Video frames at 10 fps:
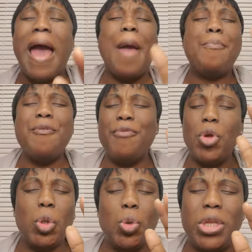I pray for
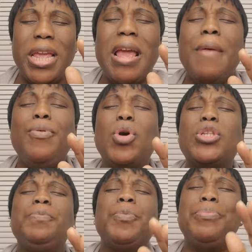you today.
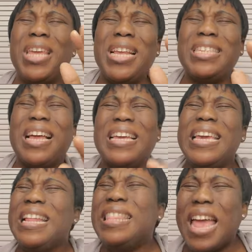Because bitterness can
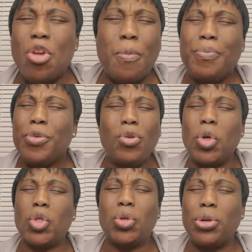hinder
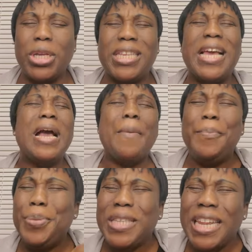your sources.
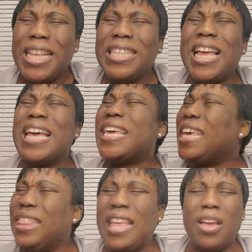Bitterness can
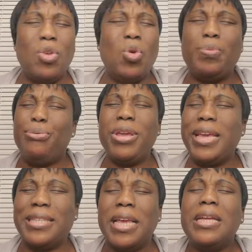hinder your
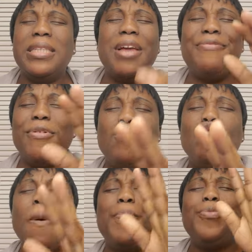prayers. Therefore, you will
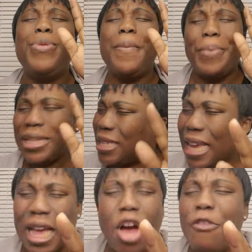not be a
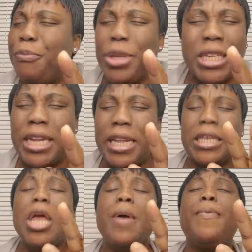partaker of
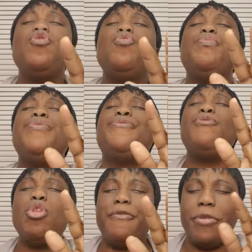bitterness, but you will be
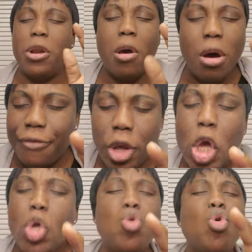full of love.
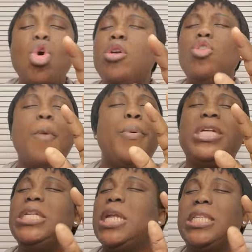You owe
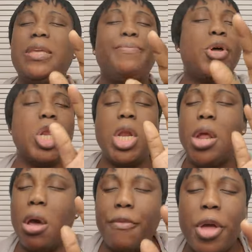nobody nothing but
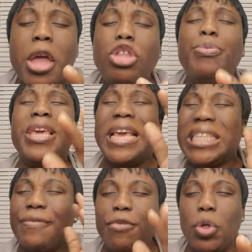love. To be
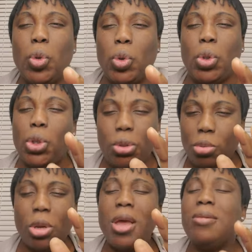easy for you to
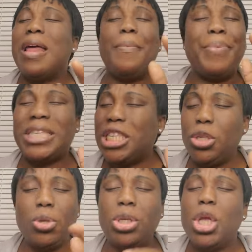do. That
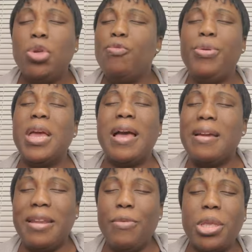person you'll be
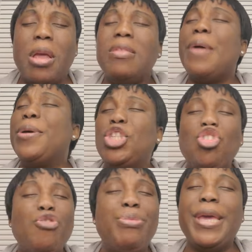angry with, that person
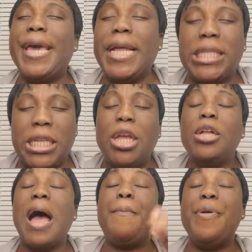you'll be hating,
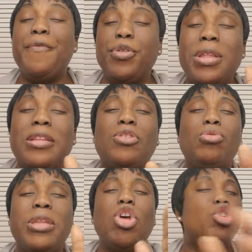I pray for you that
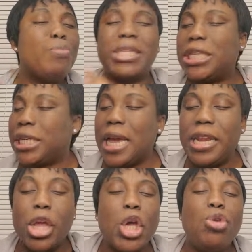today
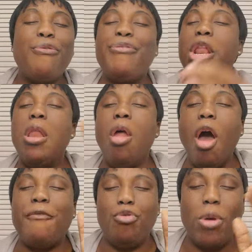automatically you feel
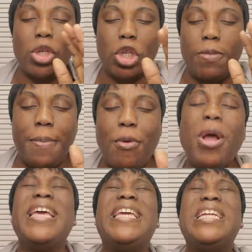love towards those people.
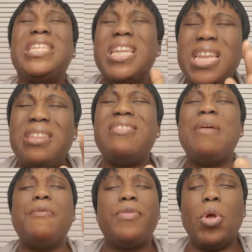In the
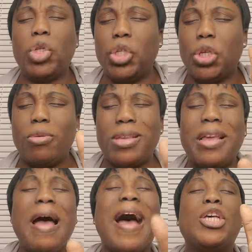name of the Lord Jesus Christ,
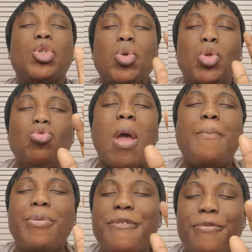as you do, I
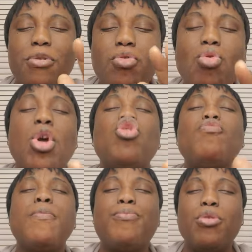pray for you,
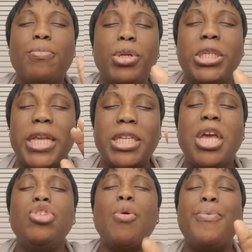you'll be promoted.
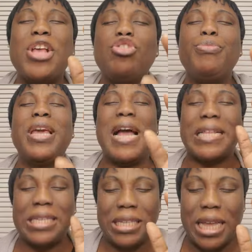Your prayers will be
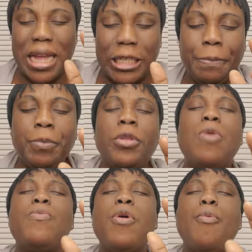answered.
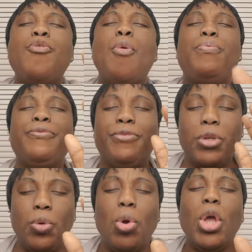The way will be open
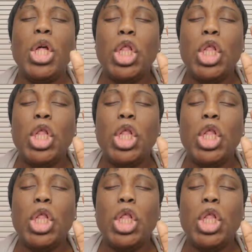for you.